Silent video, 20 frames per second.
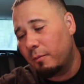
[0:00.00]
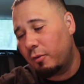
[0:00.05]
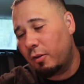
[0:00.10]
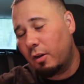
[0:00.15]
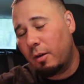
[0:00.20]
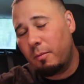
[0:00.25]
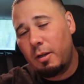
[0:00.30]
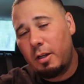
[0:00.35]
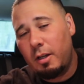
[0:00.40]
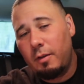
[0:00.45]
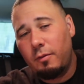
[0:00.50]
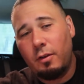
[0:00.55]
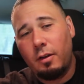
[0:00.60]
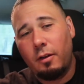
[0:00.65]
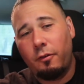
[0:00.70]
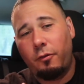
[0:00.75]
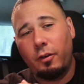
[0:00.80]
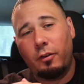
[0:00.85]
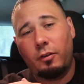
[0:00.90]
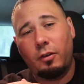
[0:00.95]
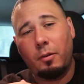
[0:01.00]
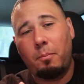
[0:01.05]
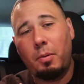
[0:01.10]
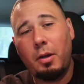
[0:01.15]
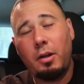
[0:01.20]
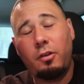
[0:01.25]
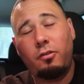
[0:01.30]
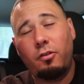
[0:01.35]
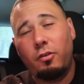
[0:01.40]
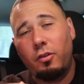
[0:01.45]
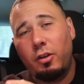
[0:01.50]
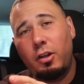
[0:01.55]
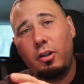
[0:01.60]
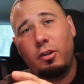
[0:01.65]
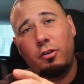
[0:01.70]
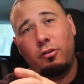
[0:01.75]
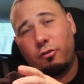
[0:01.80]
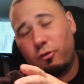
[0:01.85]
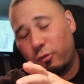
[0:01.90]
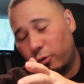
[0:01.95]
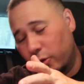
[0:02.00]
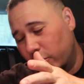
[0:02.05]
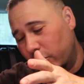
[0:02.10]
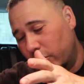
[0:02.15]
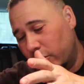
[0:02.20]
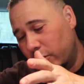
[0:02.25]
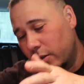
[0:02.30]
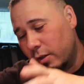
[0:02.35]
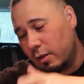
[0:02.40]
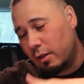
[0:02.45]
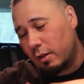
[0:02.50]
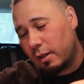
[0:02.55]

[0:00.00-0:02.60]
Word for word: to, I mean, even if it's a picture that you drew,